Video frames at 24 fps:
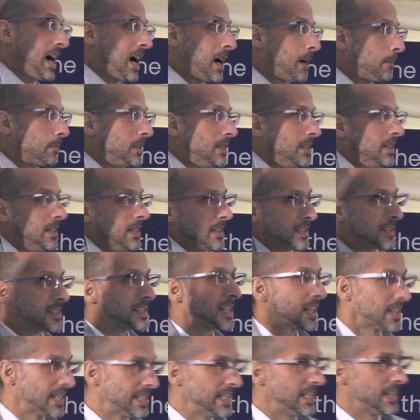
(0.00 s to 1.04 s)
up.
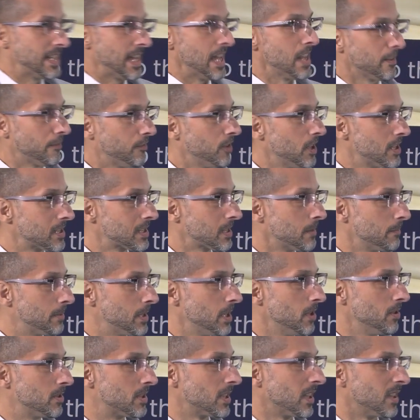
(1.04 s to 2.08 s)
Suddenly you get the first
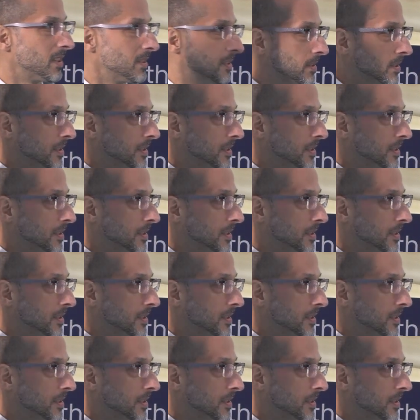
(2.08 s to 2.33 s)
computer.